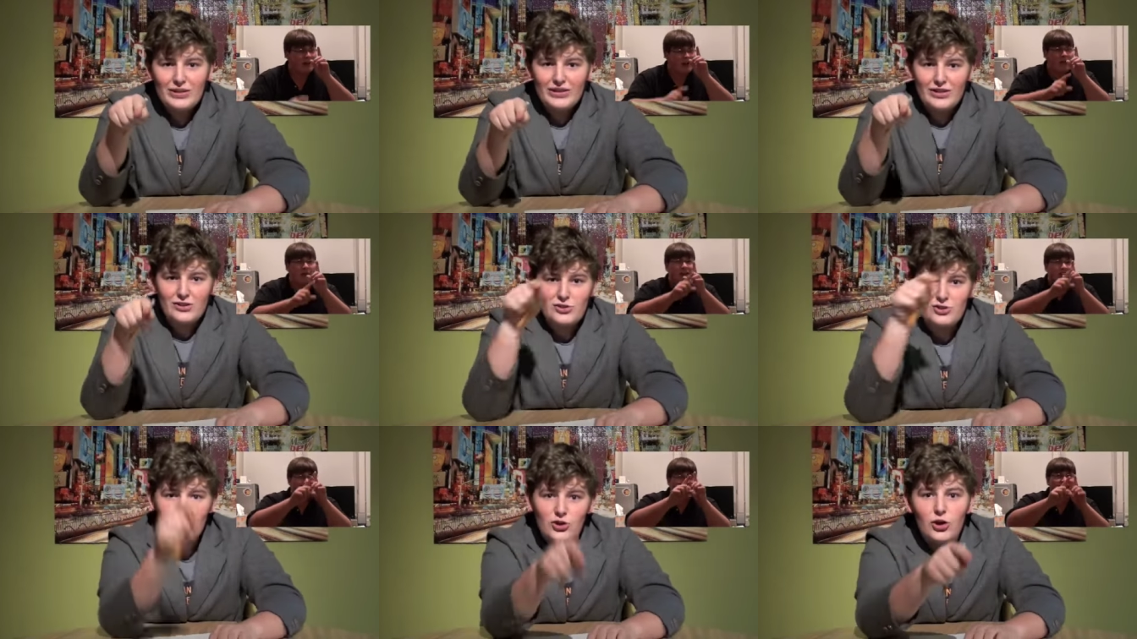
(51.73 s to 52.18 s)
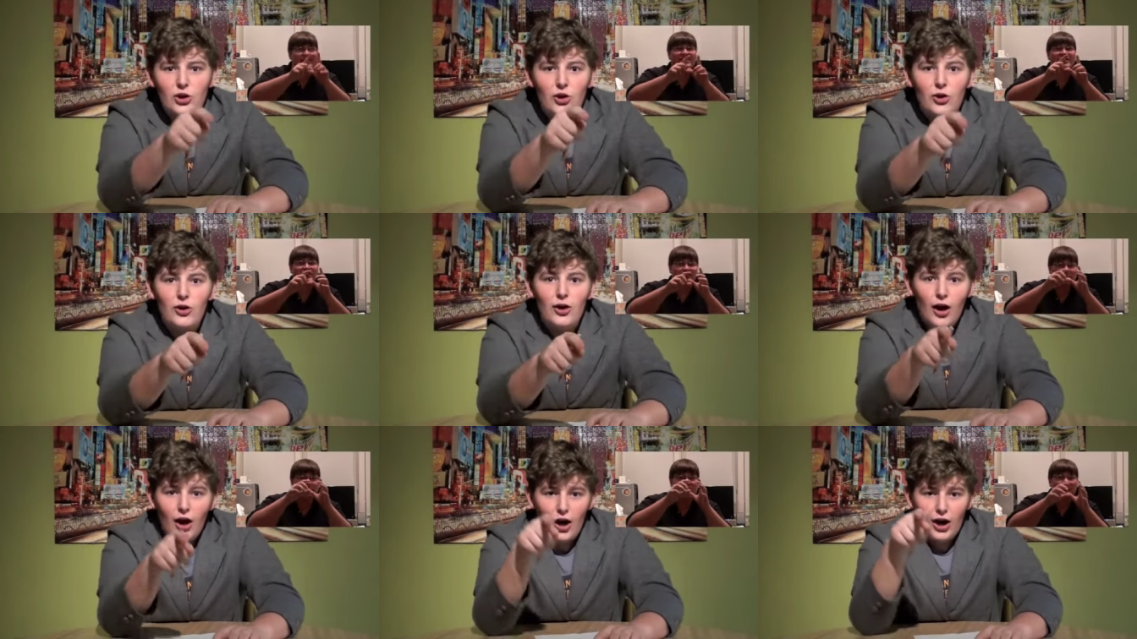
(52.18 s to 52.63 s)
Okay,
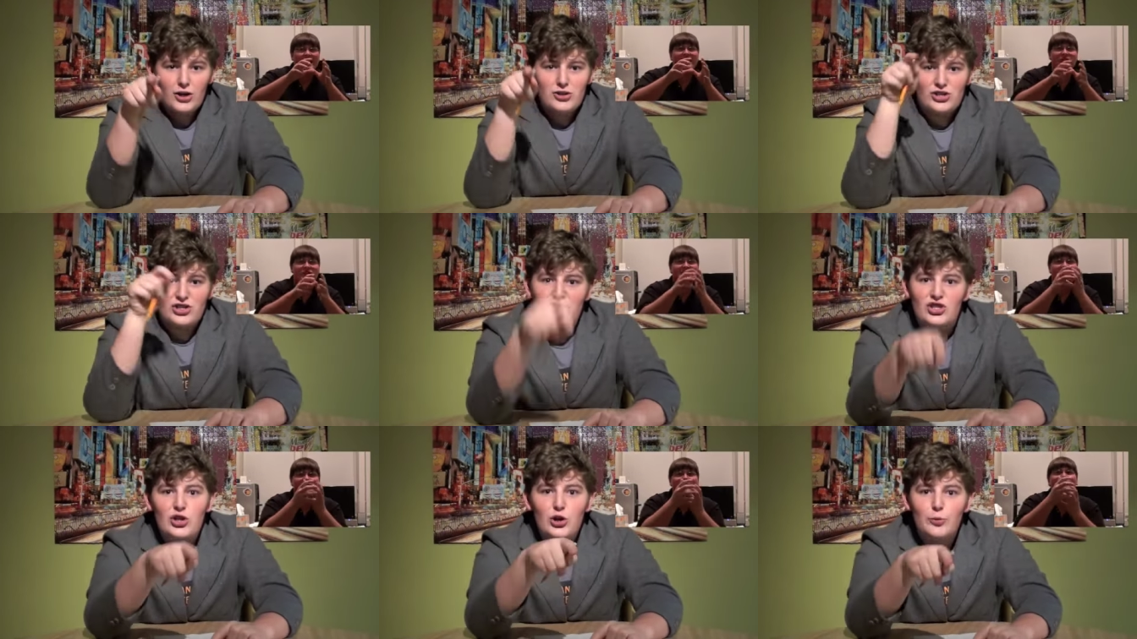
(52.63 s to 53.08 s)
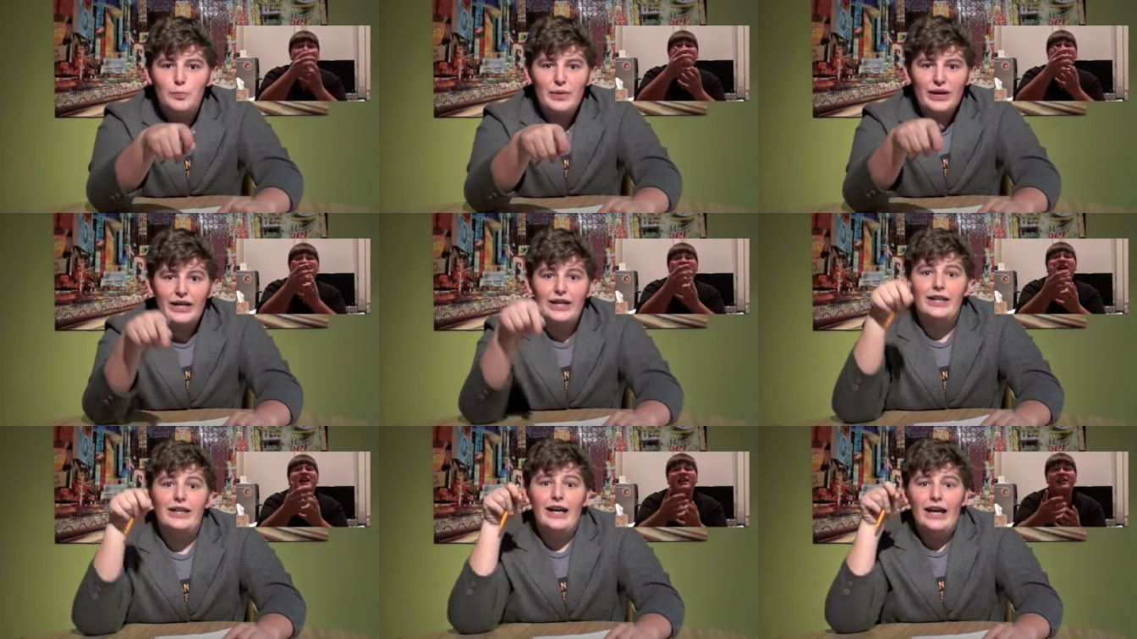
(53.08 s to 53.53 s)
listen to me. Give me a
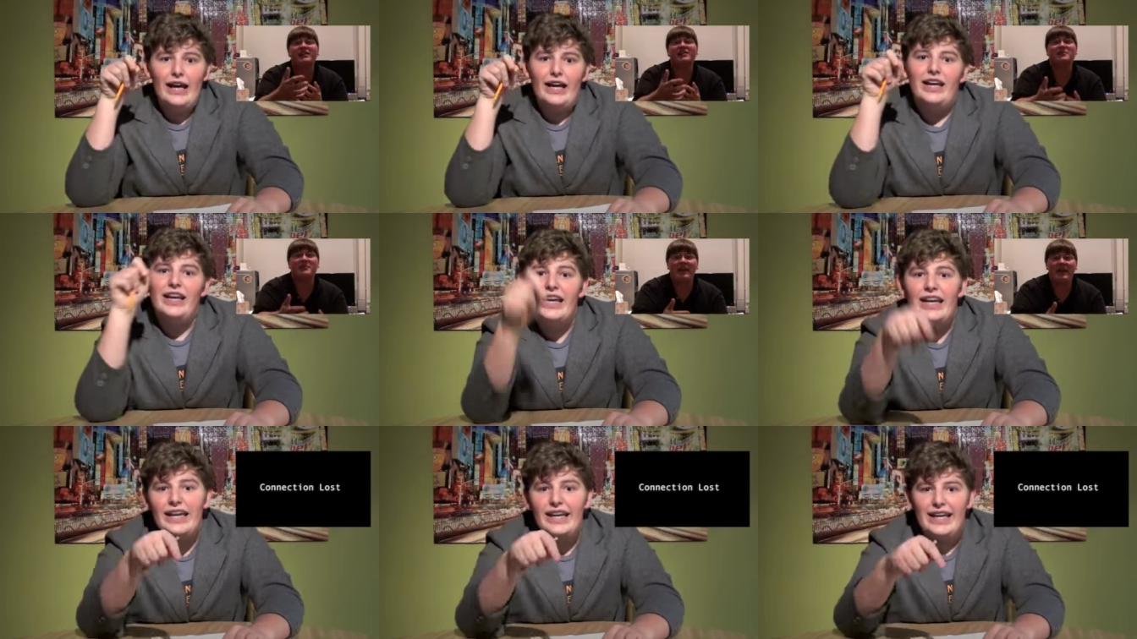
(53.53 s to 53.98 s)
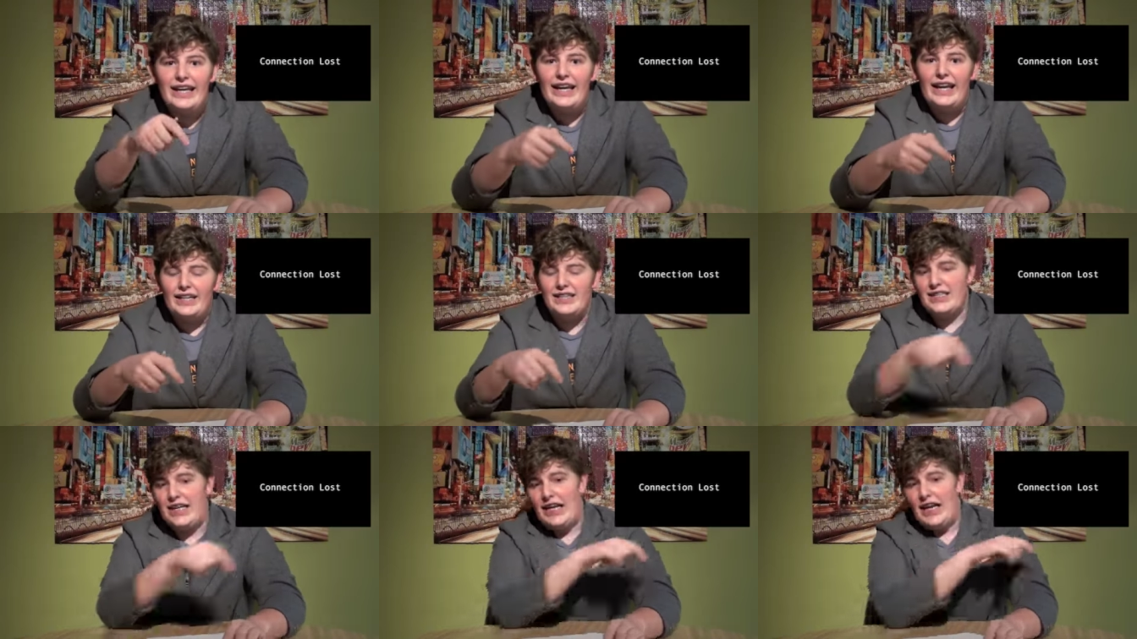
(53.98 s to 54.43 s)
second to speak.
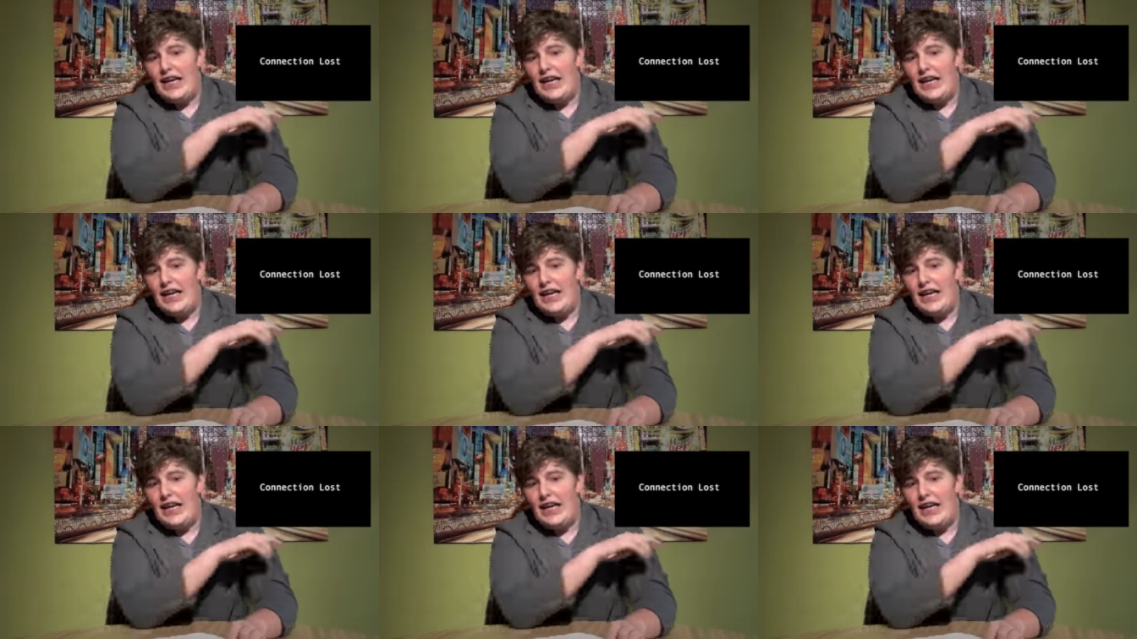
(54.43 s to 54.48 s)
Idiot.